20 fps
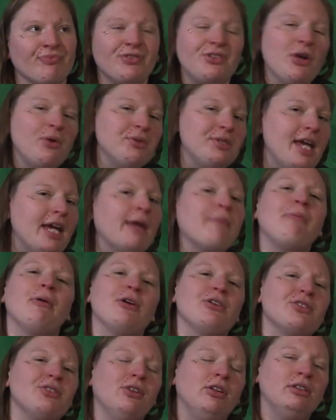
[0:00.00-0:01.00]
don't take it
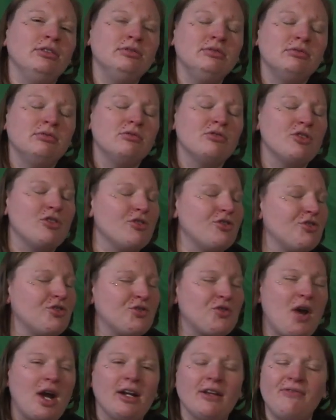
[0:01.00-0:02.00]
personal.
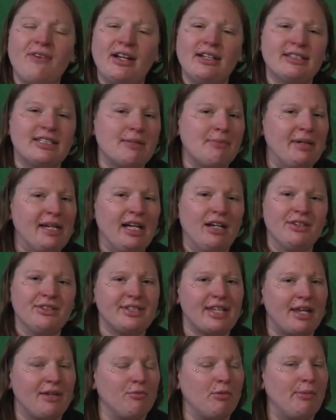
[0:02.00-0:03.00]
Try to find somebody else
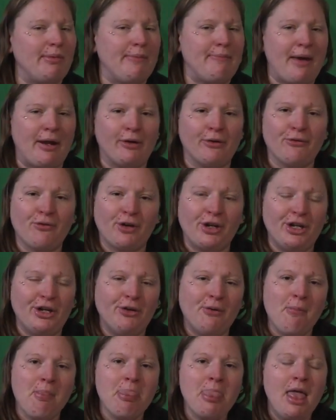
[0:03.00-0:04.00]
that would be better for
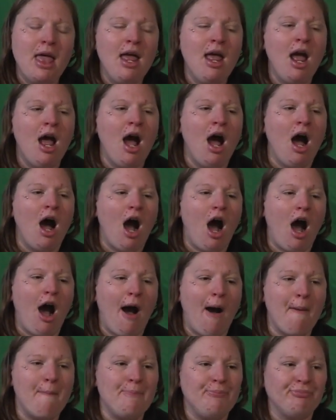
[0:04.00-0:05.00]
you.
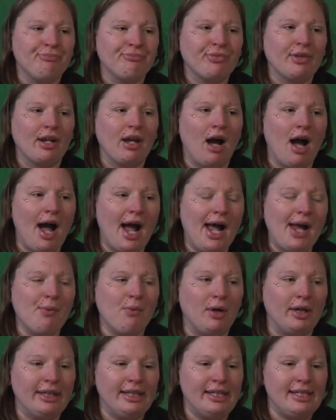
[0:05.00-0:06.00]
I
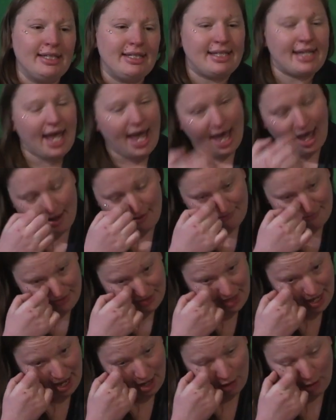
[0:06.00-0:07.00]
wanted to have
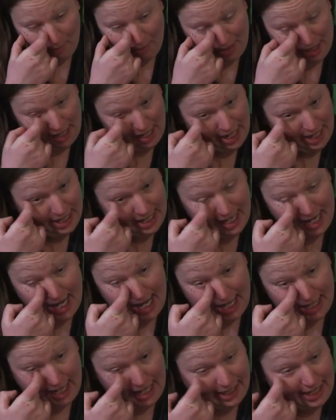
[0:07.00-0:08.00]
the help
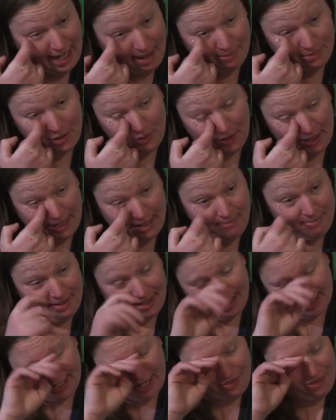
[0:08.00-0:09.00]
and I kept doing it
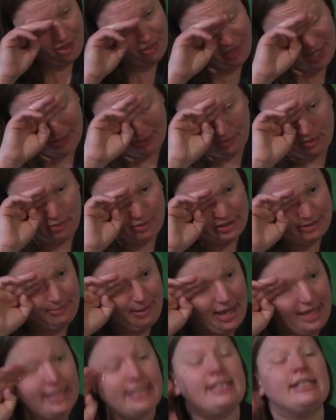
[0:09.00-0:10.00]
because I thought that's what was
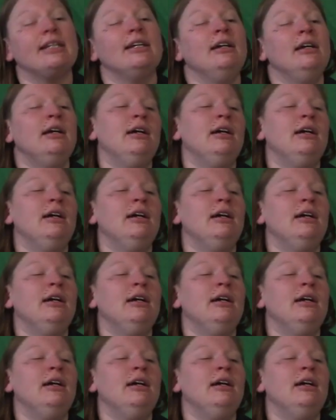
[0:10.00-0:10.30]
best.